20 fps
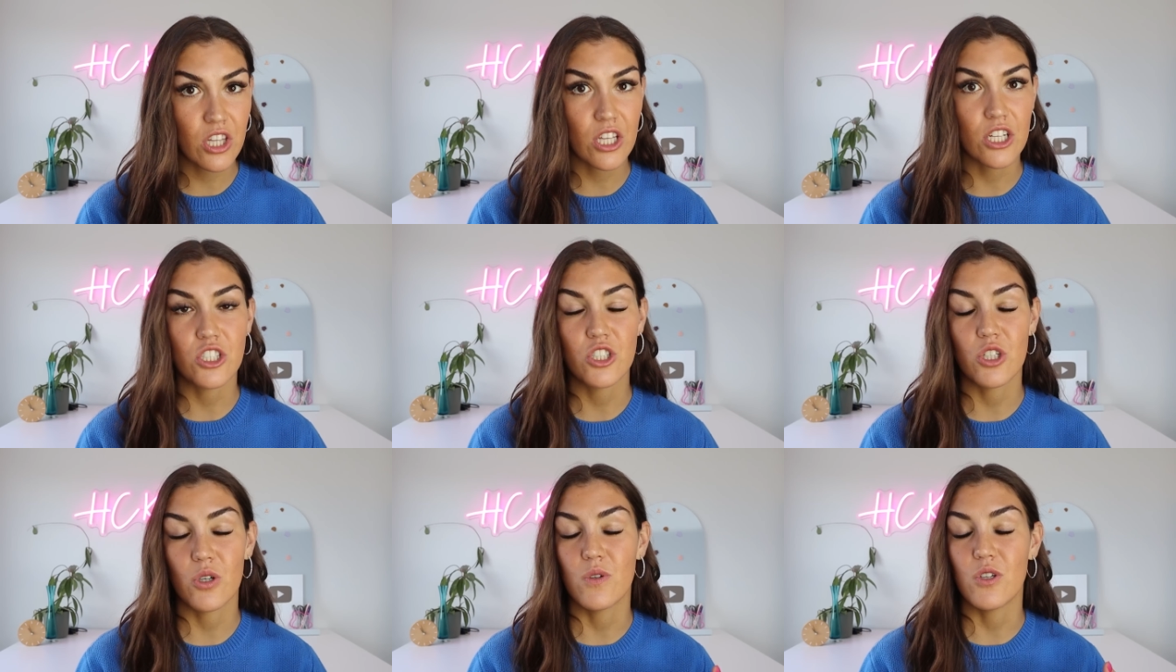They
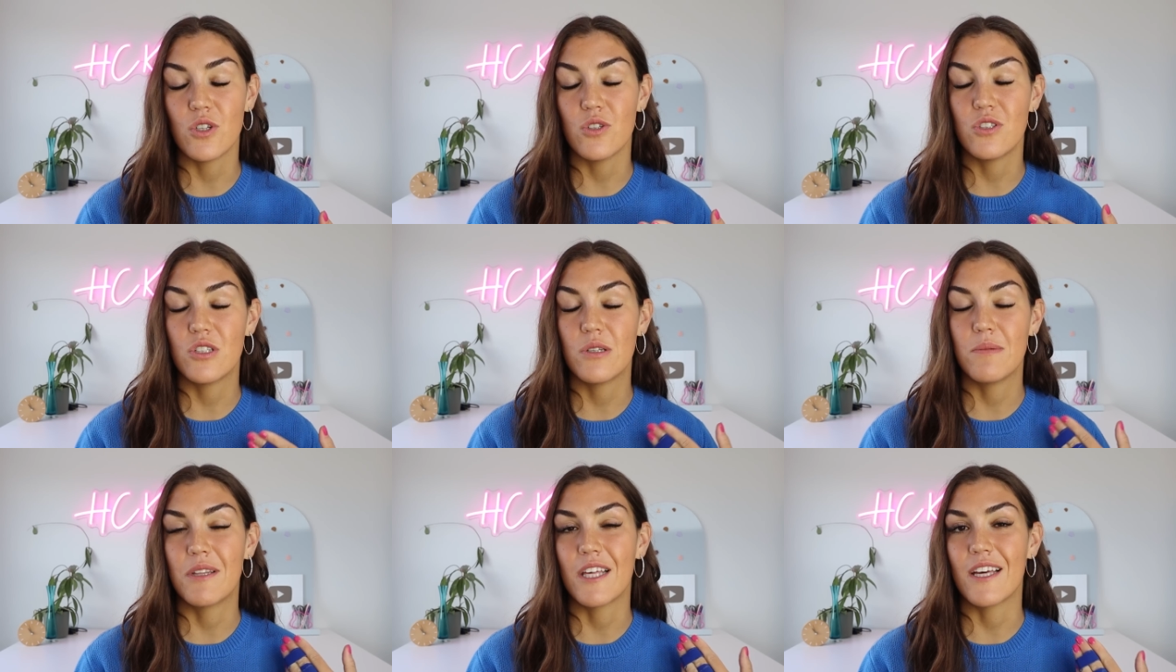show
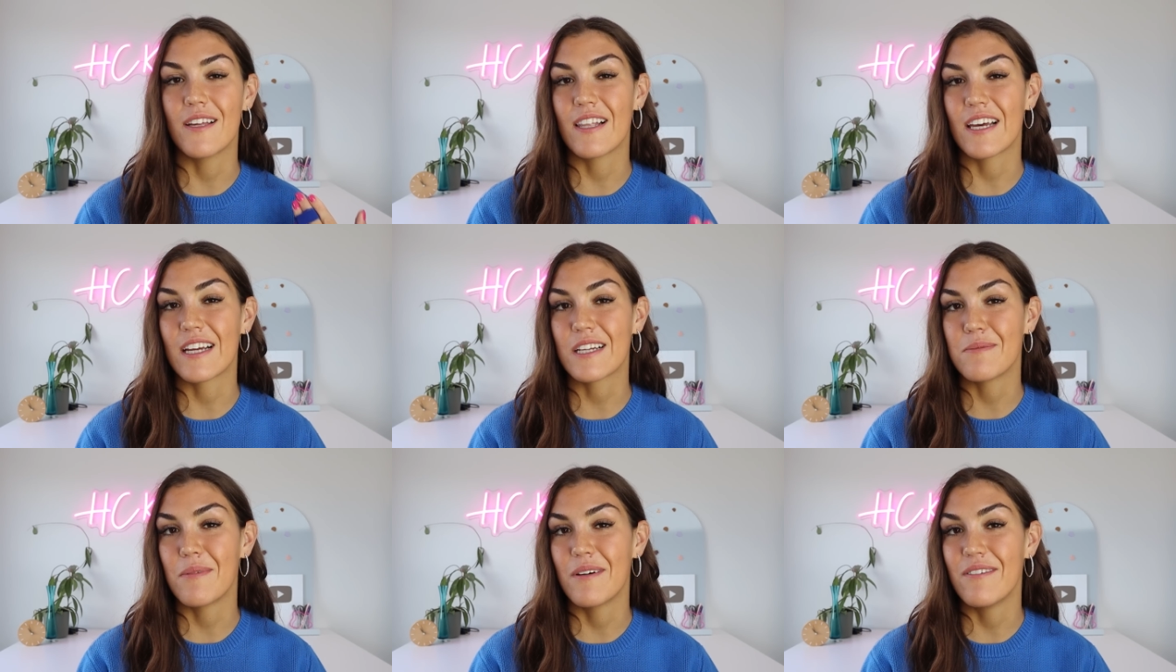YouTube that you
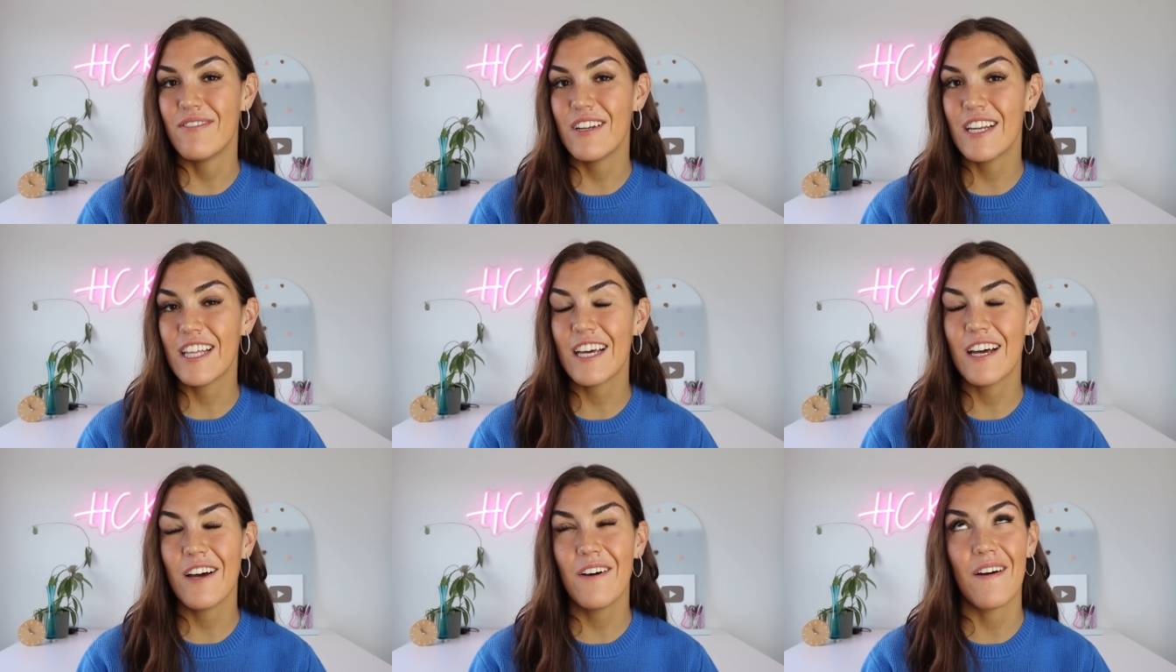liked my
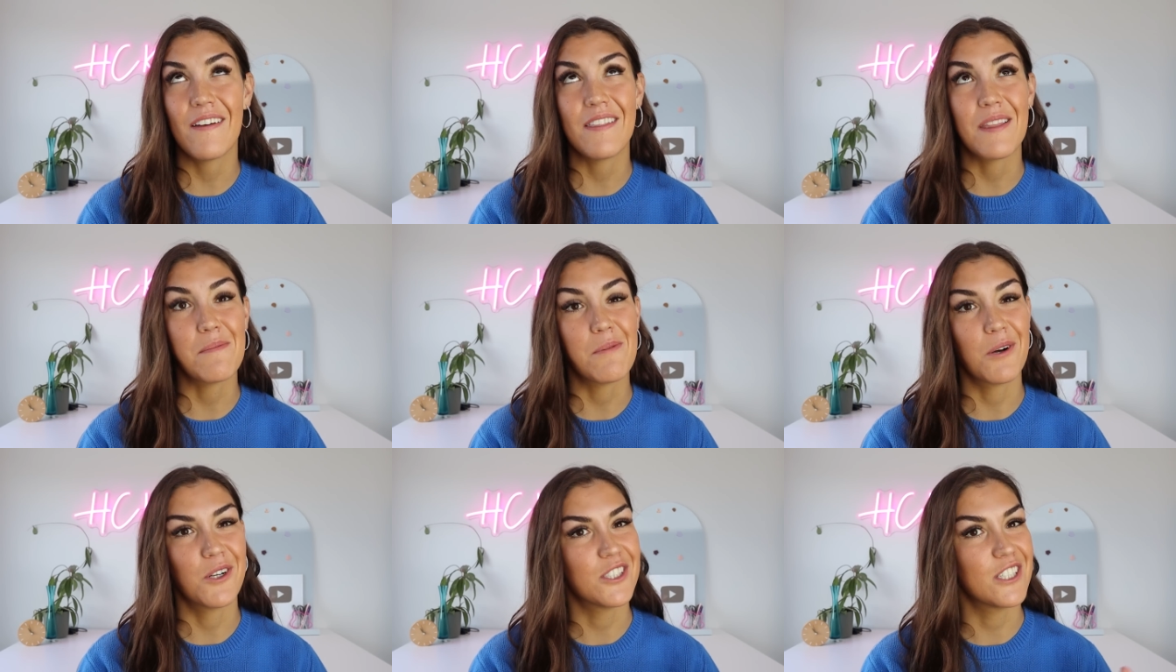video and
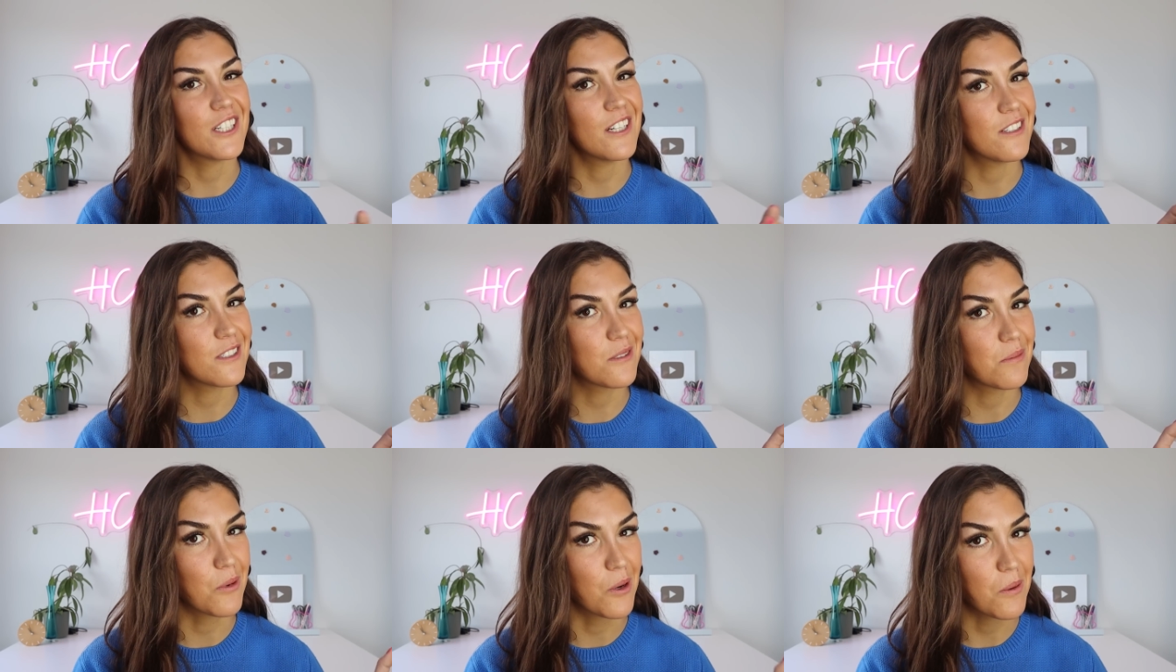they push it
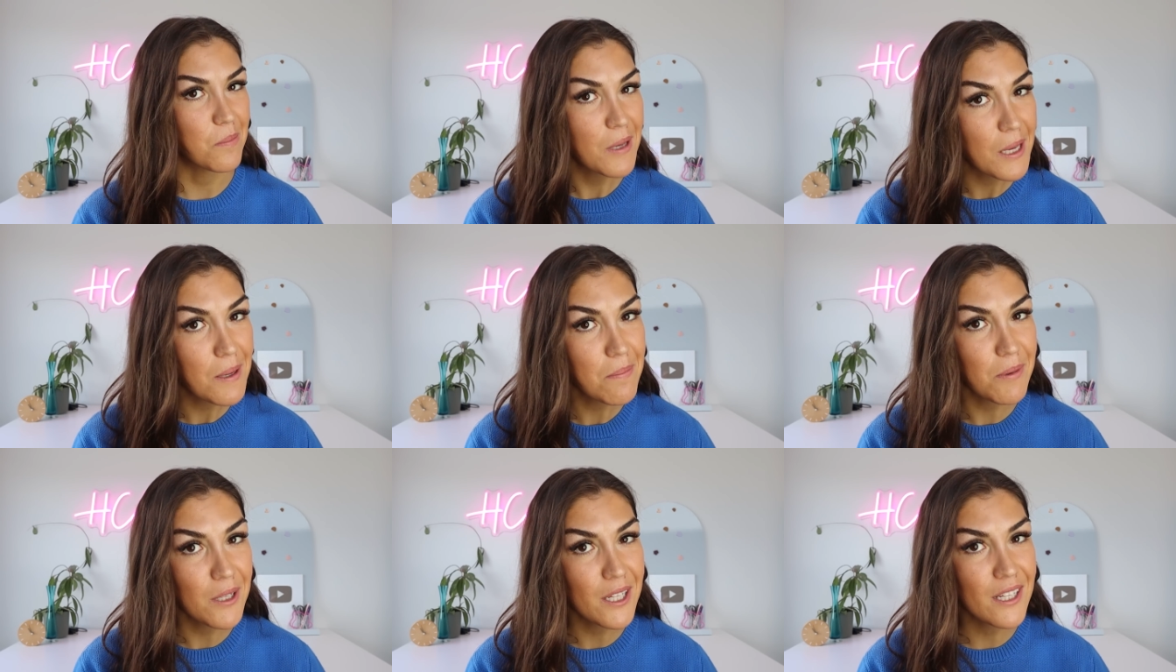out to more
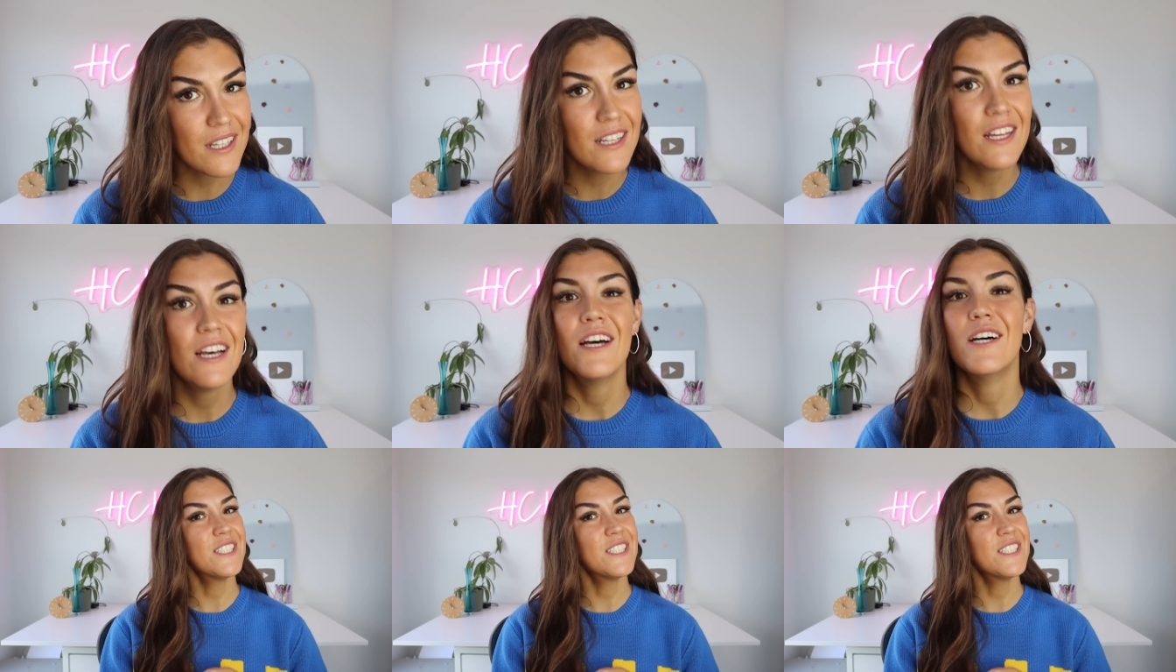people.